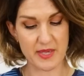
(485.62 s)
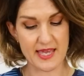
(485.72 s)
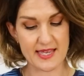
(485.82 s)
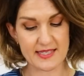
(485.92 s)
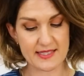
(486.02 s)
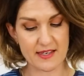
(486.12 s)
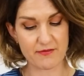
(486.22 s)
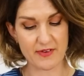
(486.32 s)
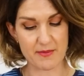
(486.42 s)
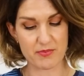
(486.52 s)
piece of
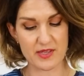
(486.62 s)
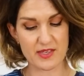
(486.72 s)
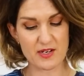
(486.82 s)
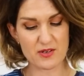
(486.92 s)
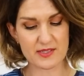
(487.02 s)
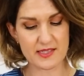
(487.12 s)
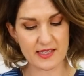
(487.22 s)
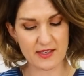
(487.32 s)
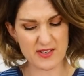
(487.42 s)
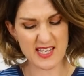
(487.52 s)
fabric that looks
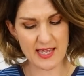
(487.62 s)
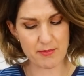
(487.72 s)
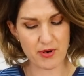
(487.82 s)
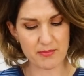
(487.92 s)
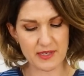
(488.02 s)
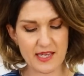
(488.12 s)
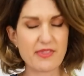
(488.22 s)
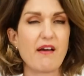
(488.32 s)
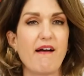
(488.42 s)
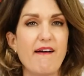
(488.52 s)
like it would hit probably at
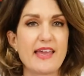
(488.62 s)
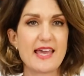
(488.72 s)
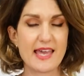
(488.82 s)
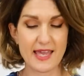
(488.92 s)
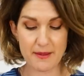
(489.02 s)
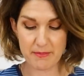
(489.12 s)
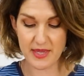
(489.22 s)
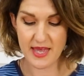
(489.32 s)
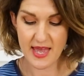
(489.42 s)
the high hip.